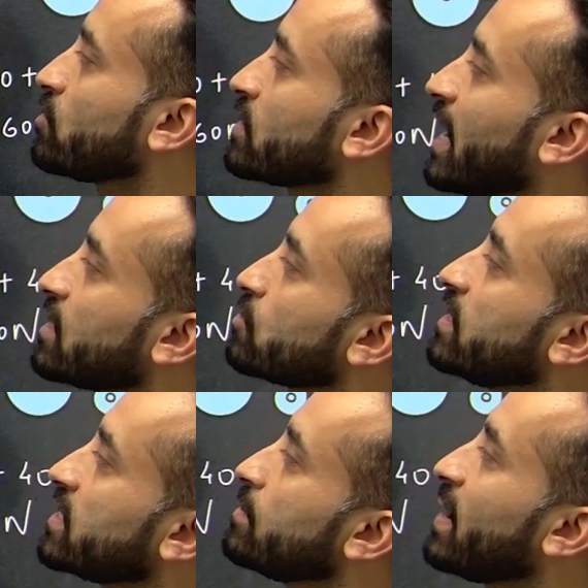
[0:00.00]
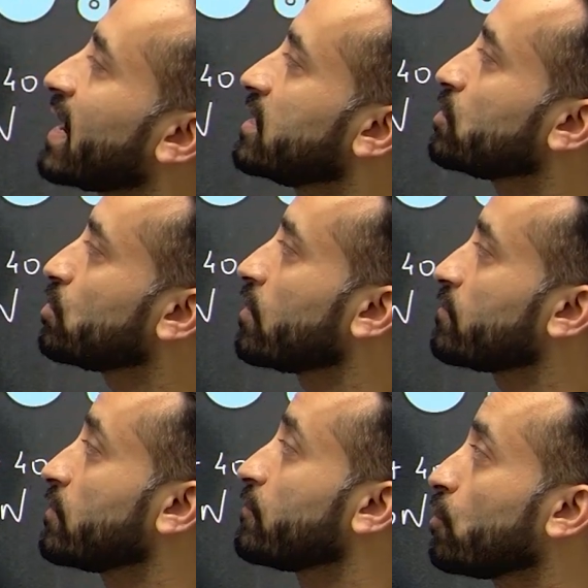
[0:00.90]
Calculate the magnitude of the
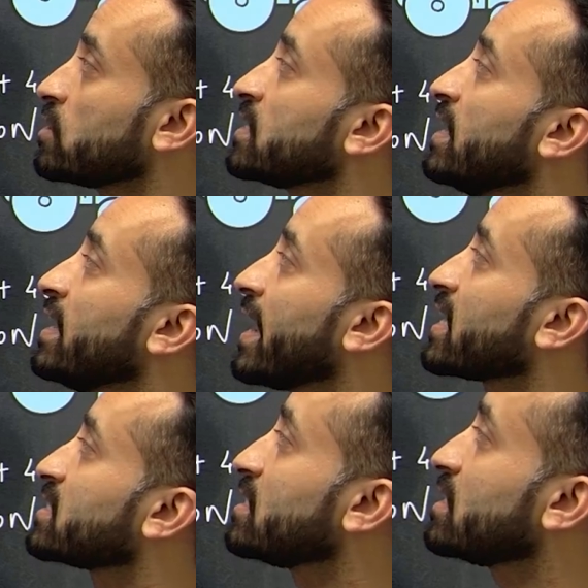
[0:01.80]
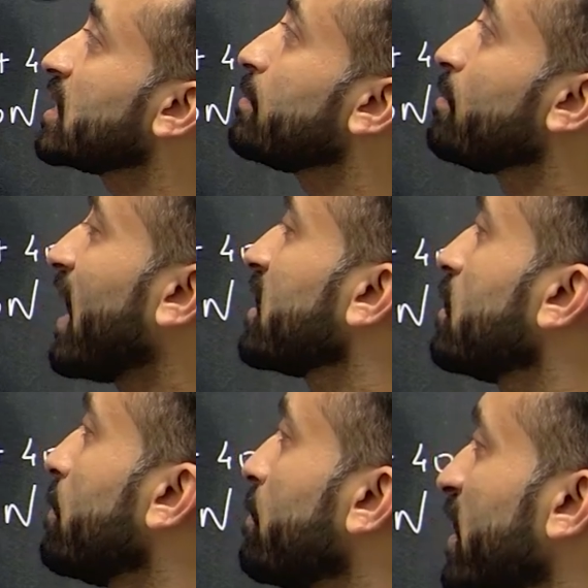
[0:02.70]
force exerted by the
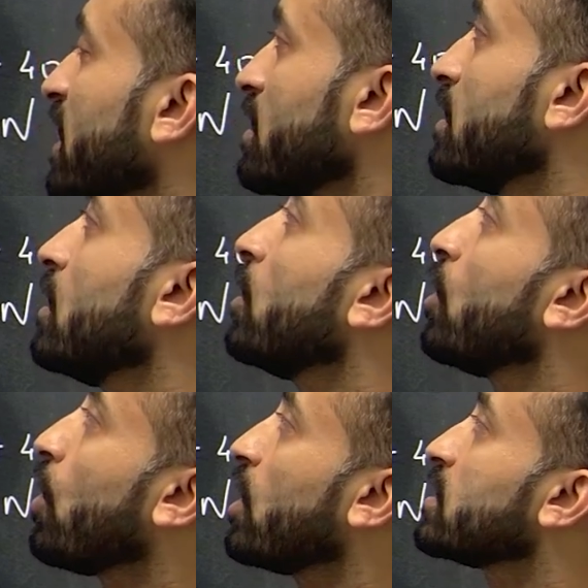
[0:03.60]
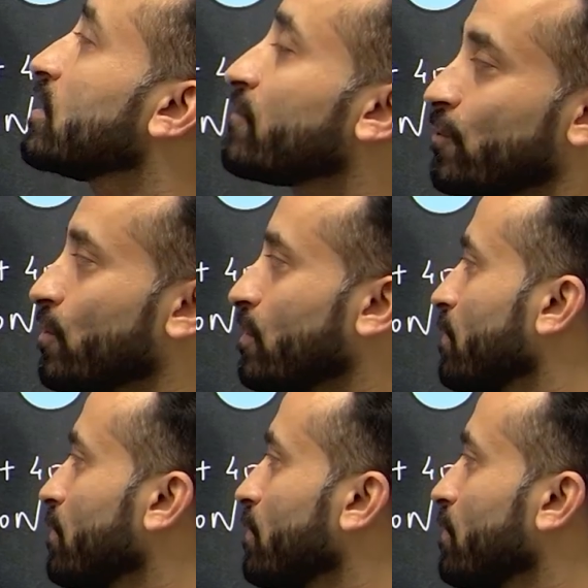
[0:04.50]
brick on the floor.